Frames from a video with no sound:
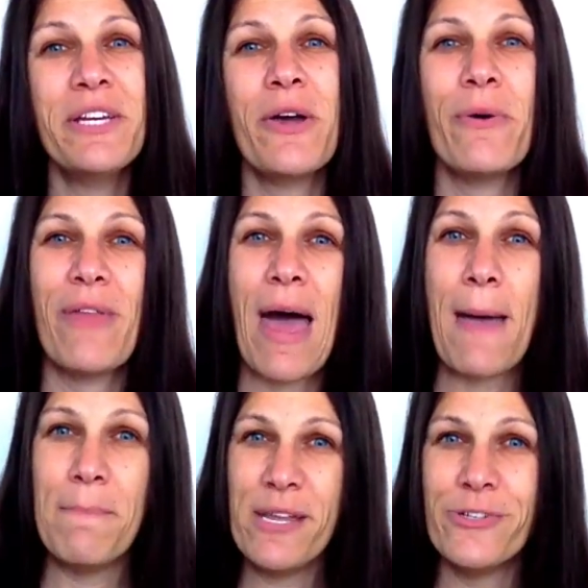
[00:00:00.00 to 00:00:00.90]
know
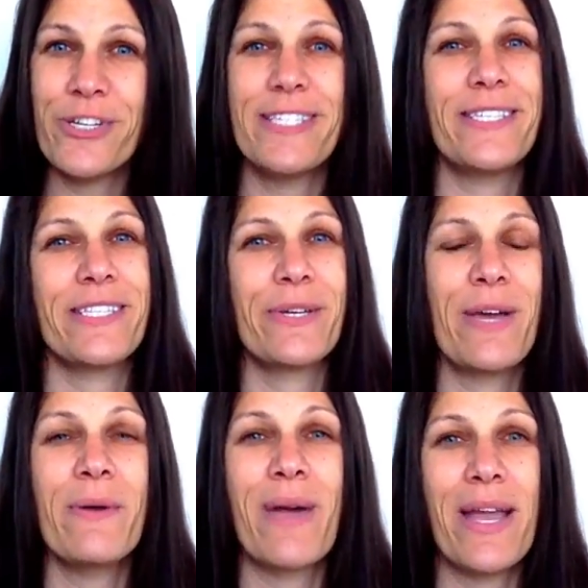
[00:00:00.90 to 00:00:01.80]
that Pinterest is a
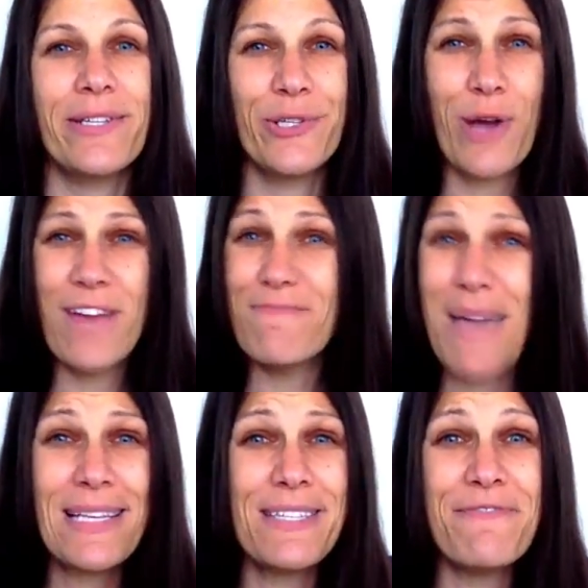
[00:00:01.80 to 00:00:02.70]
great way to drive
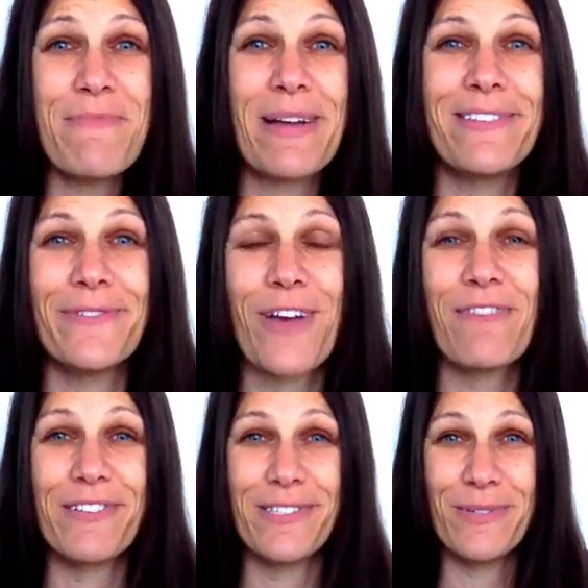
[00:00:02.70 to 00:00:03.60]
massive amounts of
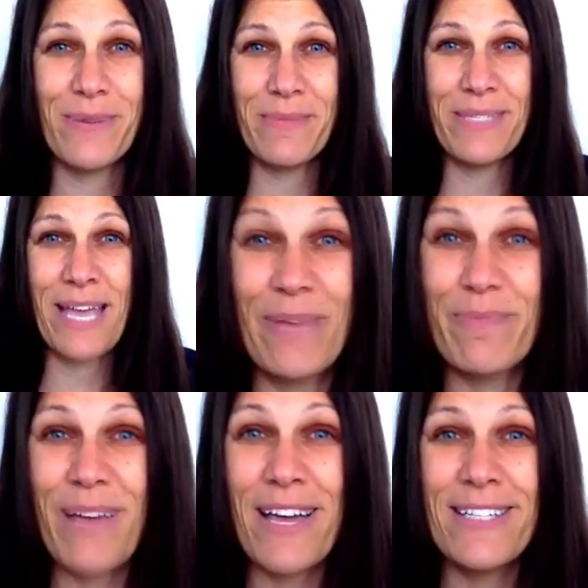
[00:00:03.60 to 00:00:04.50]
traffic to your website.
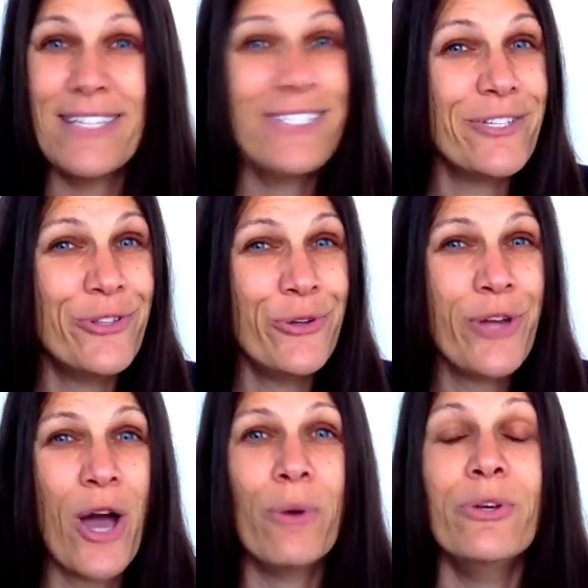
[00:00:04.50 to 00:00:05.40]
But did you
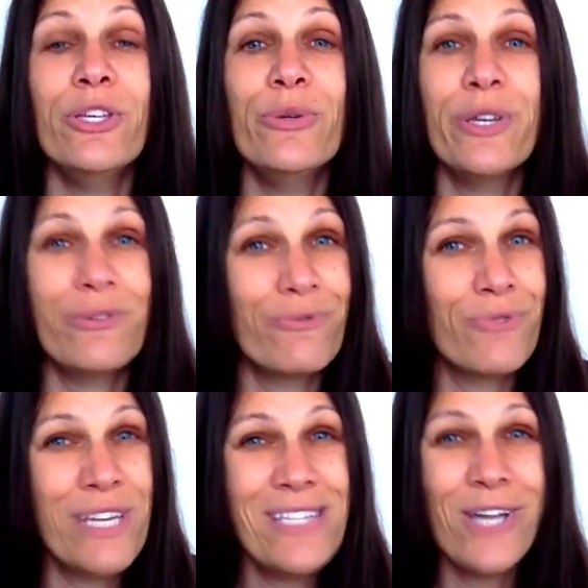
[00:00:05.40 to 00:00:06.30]
know you can
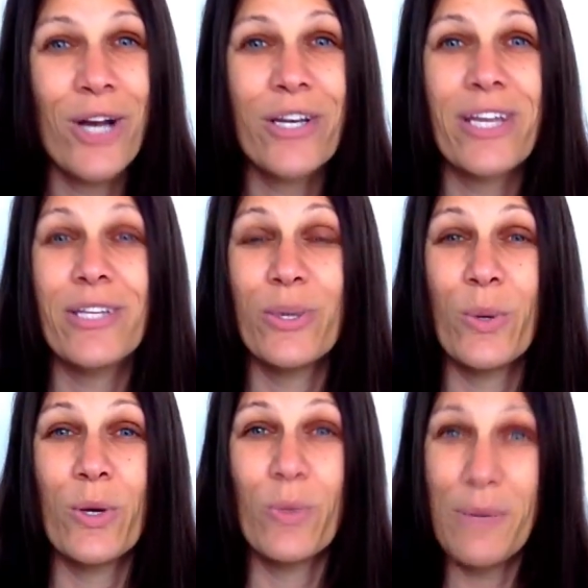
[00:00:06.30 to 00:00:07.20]
retarget
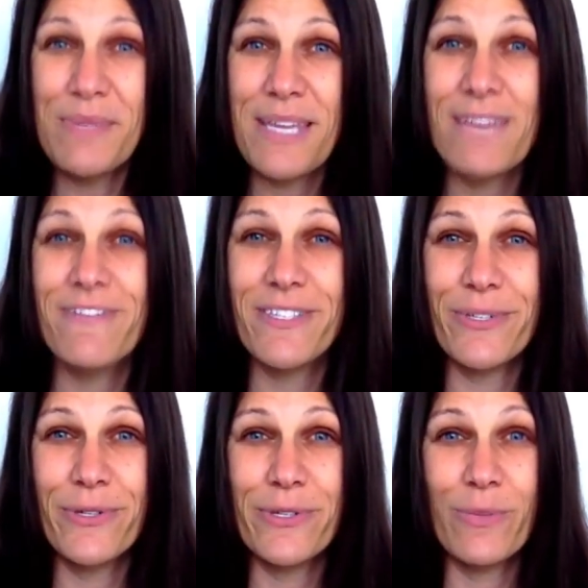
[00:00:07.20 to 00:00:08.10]
your website
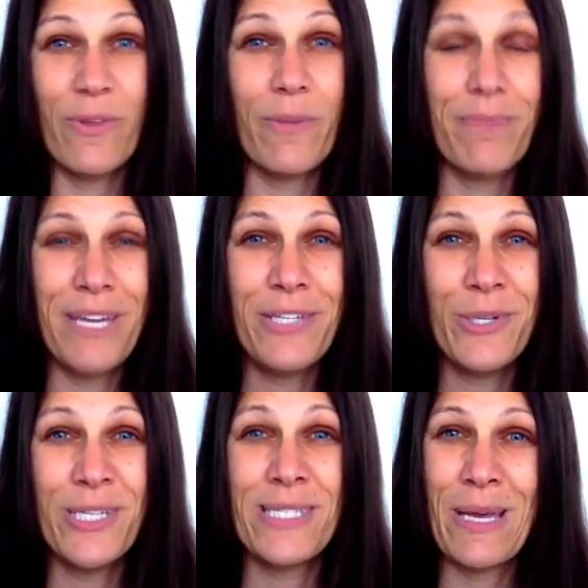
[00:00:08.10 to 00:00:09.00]
visitors with a
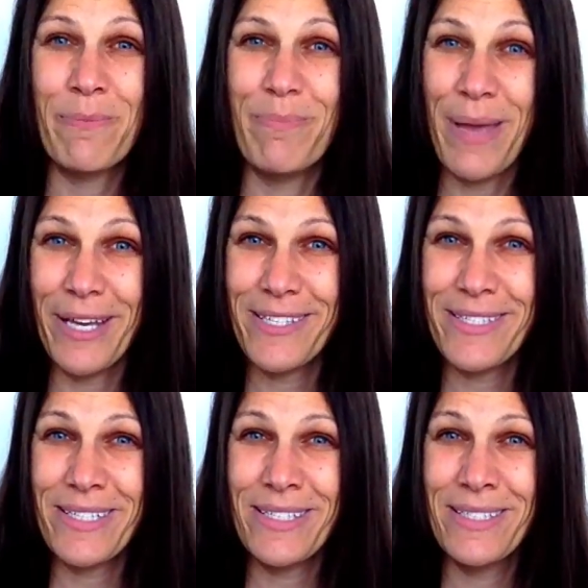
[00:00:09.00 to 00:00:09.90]
Pinterest
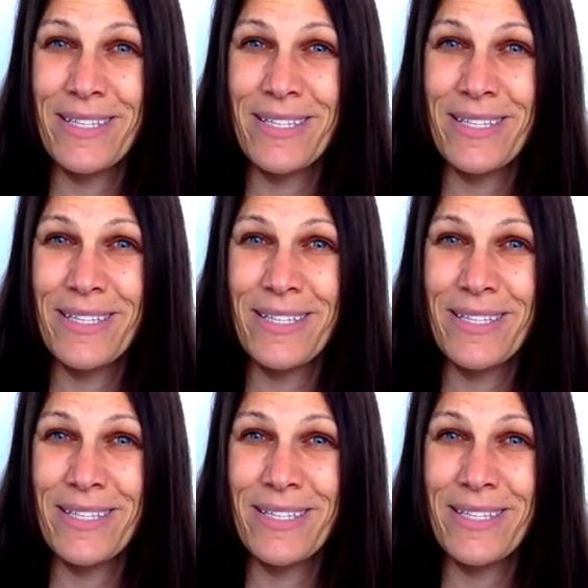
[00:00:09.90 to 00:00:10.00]
pixel?